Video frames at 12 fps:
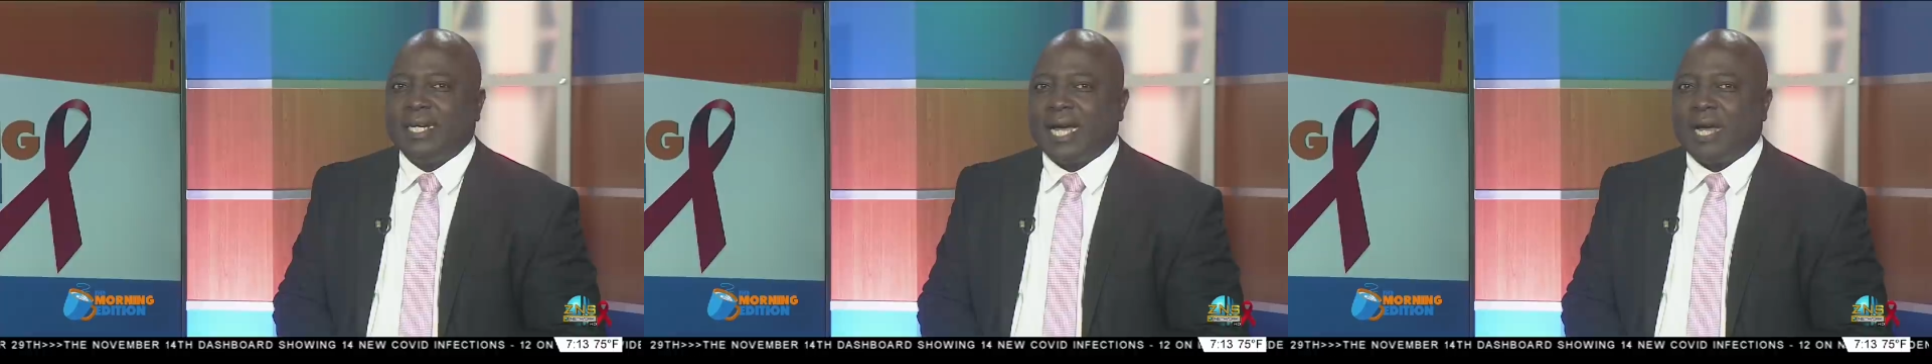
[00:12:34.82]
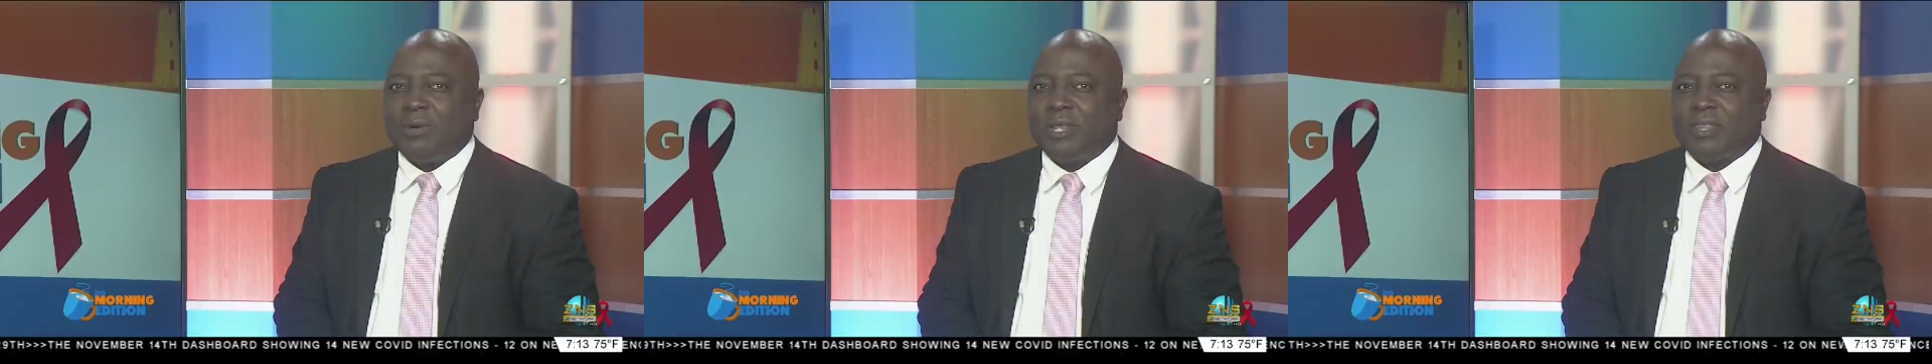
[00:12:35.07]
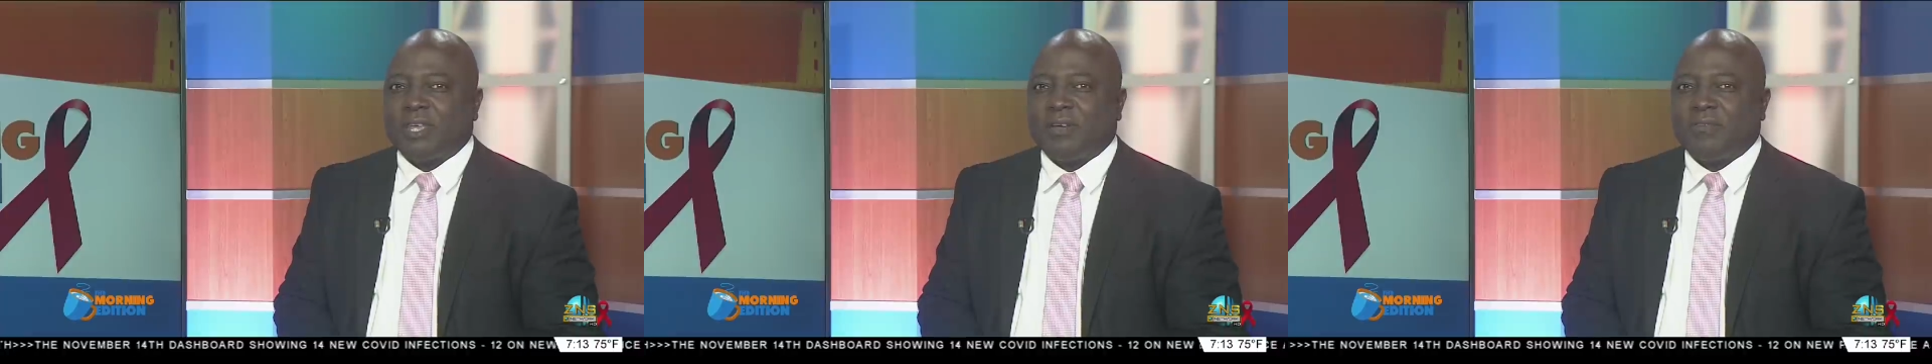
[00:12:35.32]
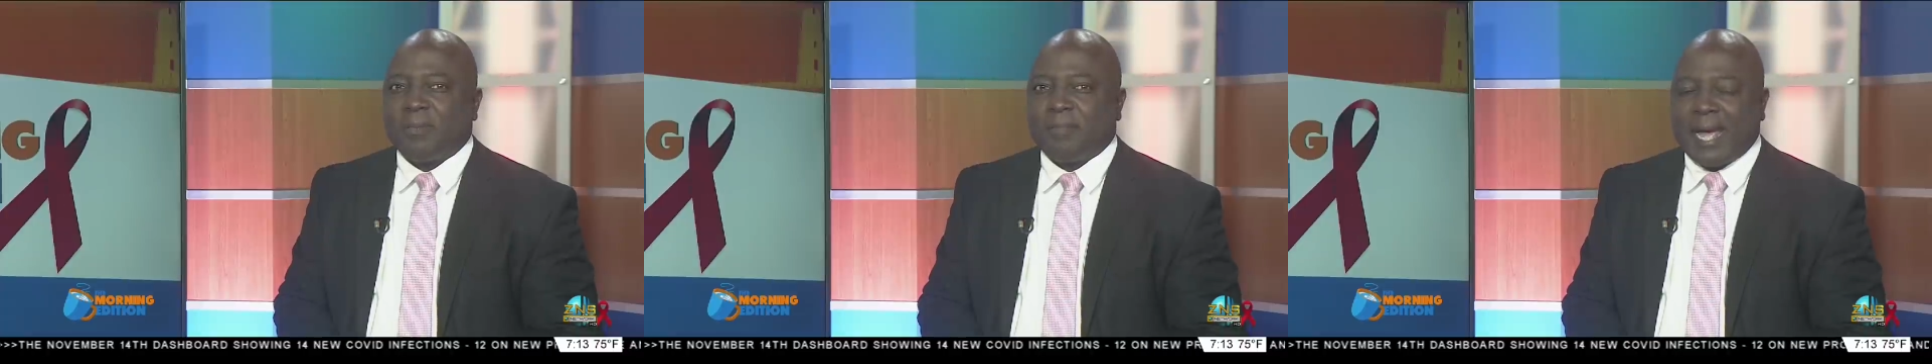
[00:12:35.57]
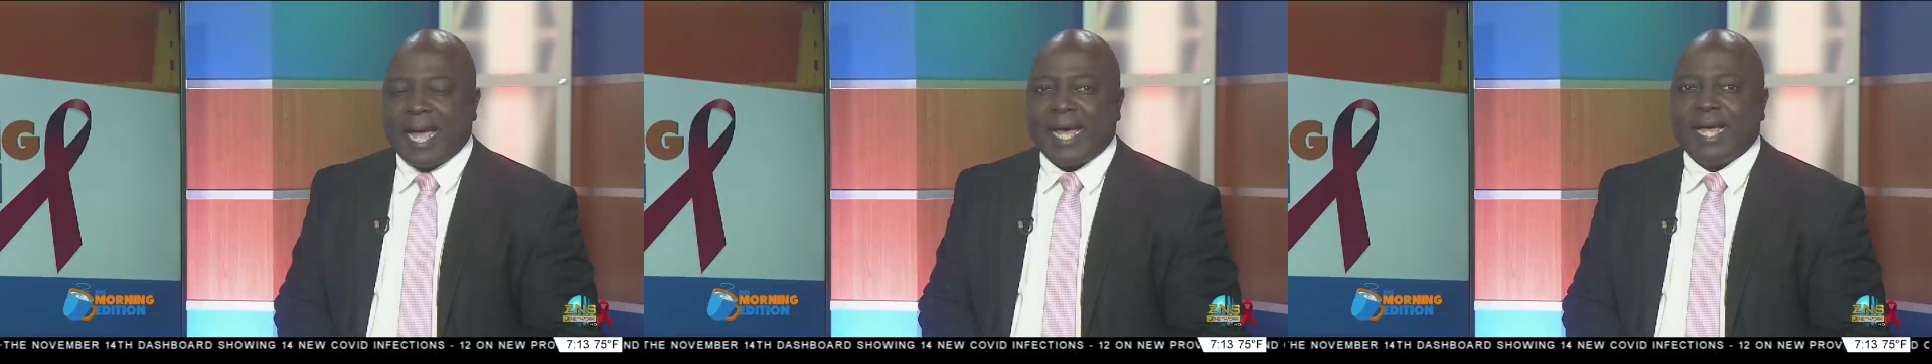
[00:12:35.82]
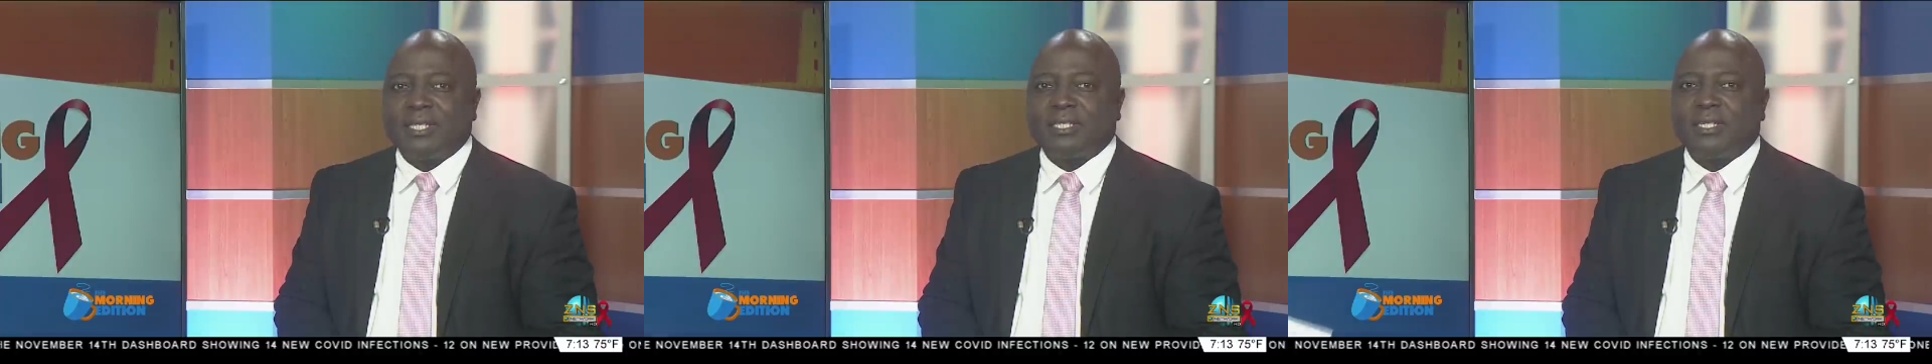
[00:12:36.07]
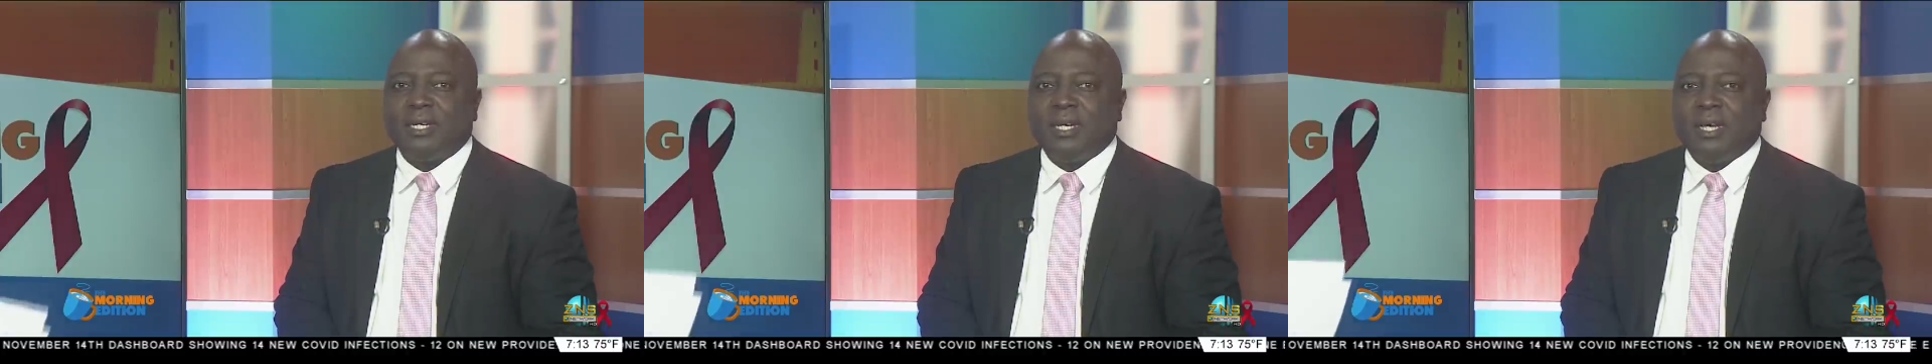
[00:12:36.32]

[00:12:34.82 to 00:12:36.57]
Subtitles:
now a thing of the past,